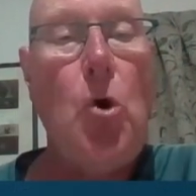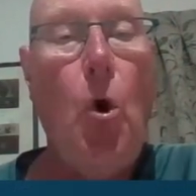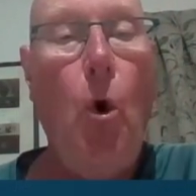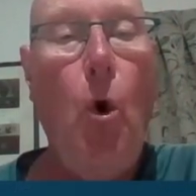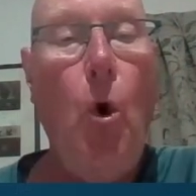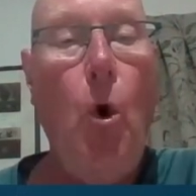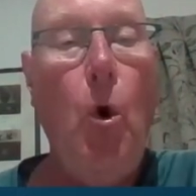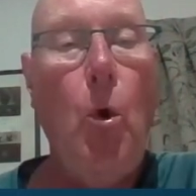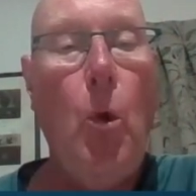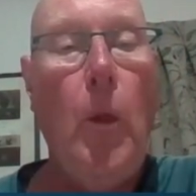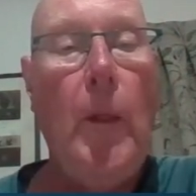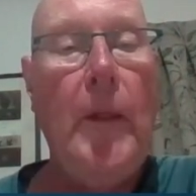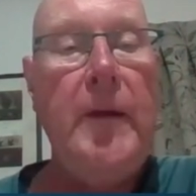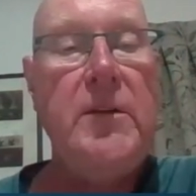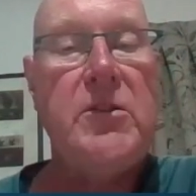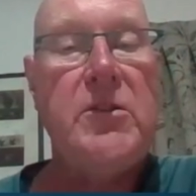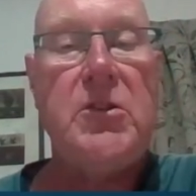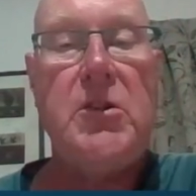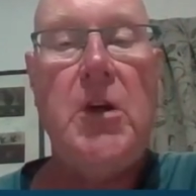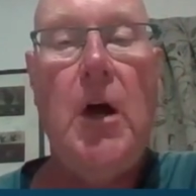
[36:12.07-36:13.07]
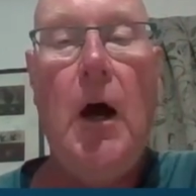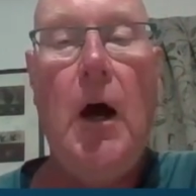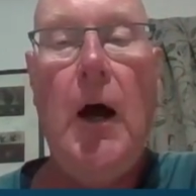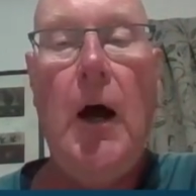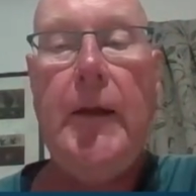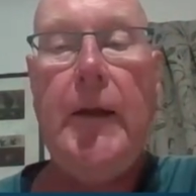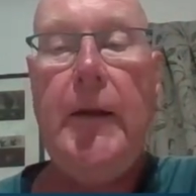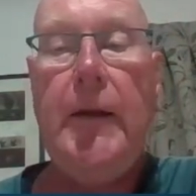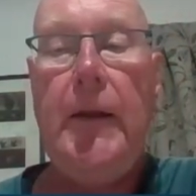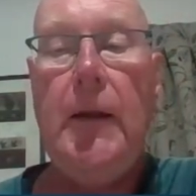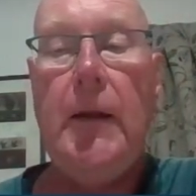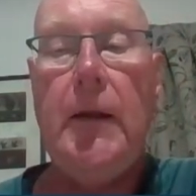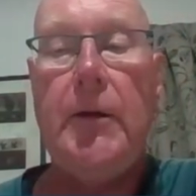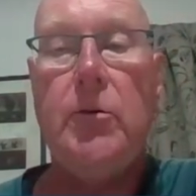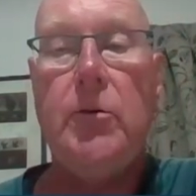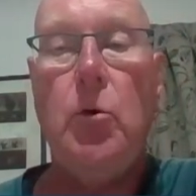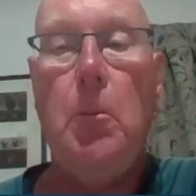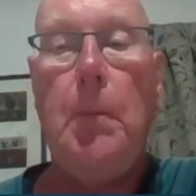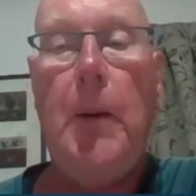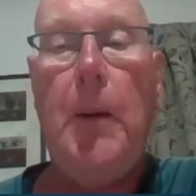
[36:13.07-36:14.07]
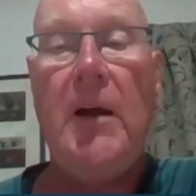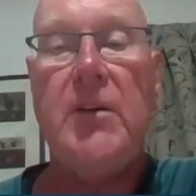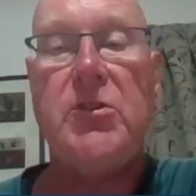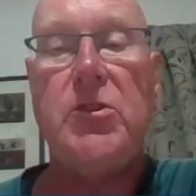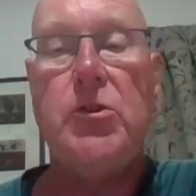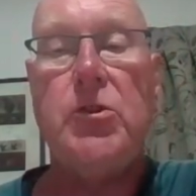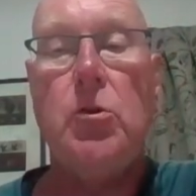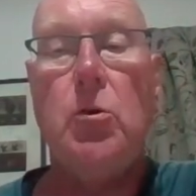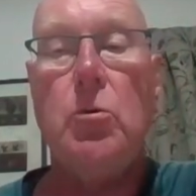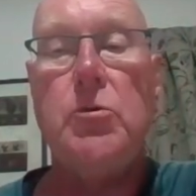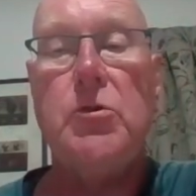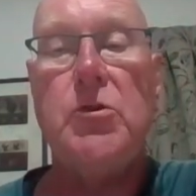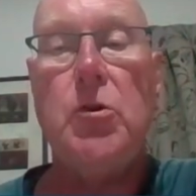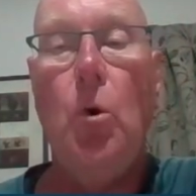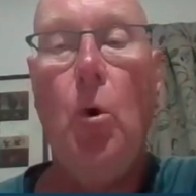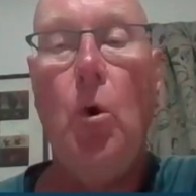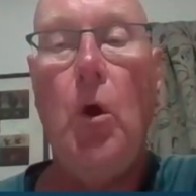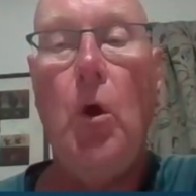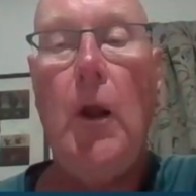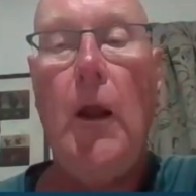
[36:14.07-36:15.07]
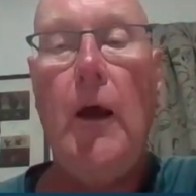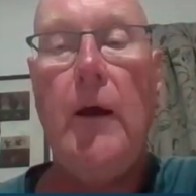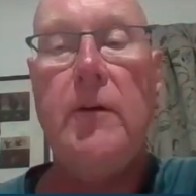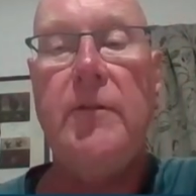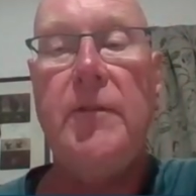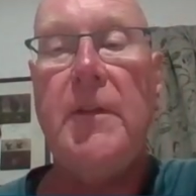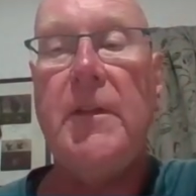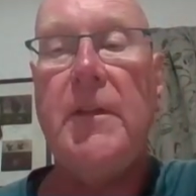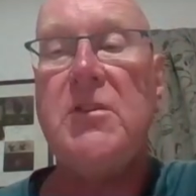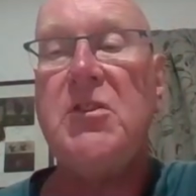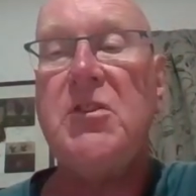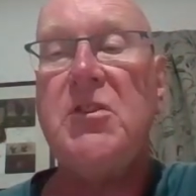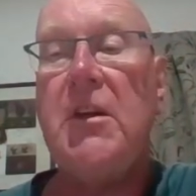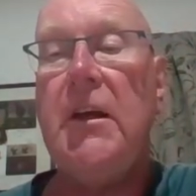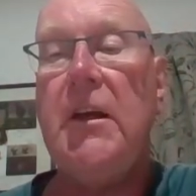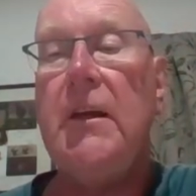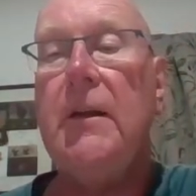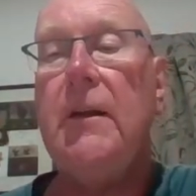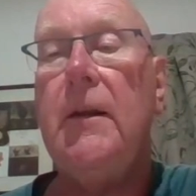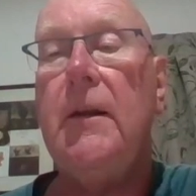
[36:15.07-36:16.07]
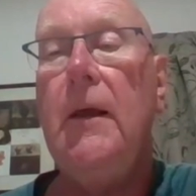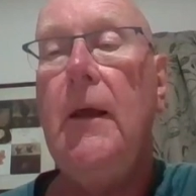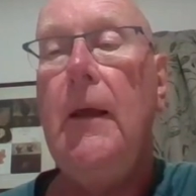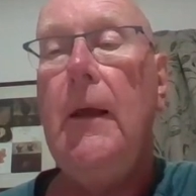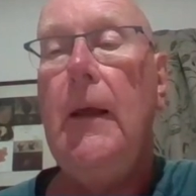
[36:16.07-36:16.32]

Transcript: all these tiny little pustules all over the skin.